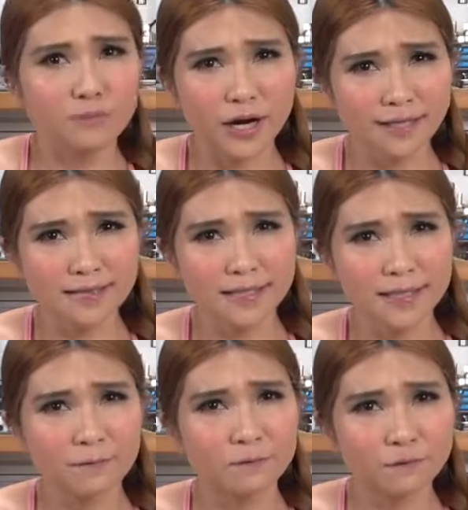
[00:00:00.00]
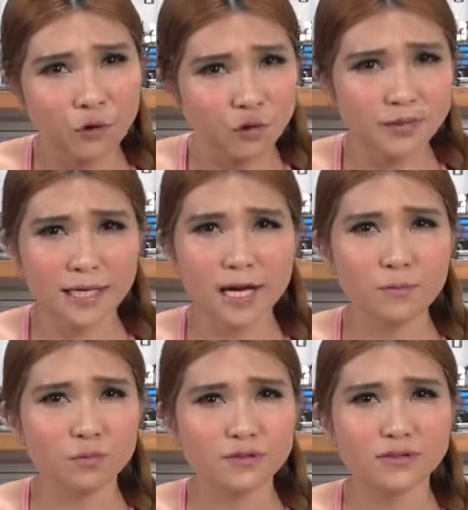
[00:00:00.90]
practicing it
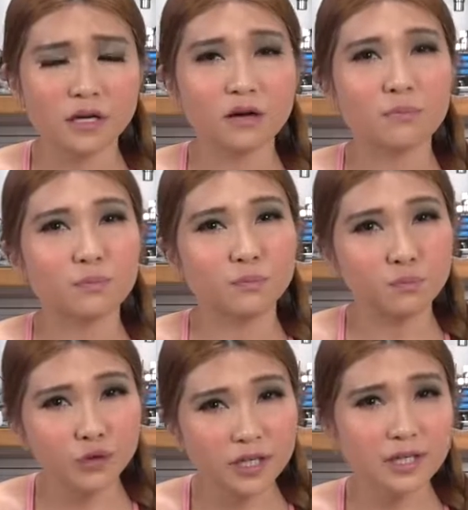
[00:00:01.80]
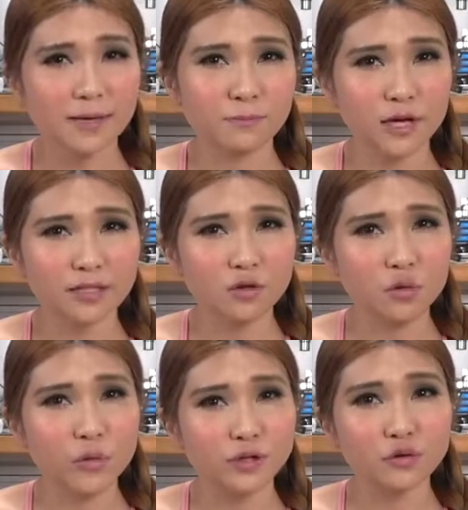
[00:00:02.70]
full-time was not really a
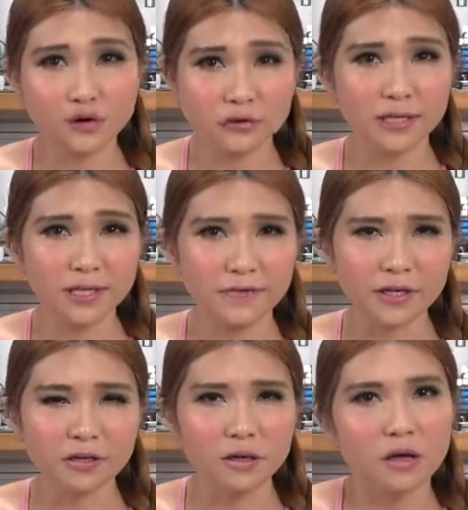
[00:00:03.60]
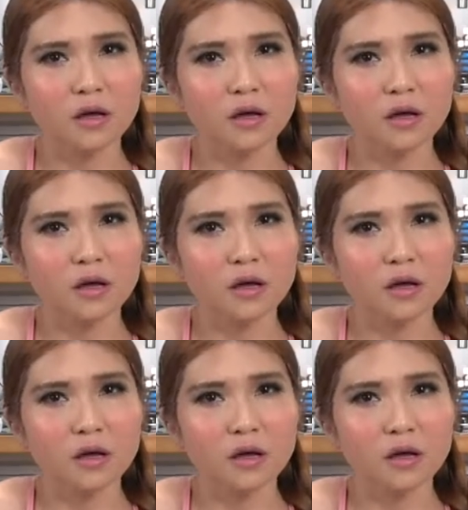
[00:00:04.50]
practical way to earn a living.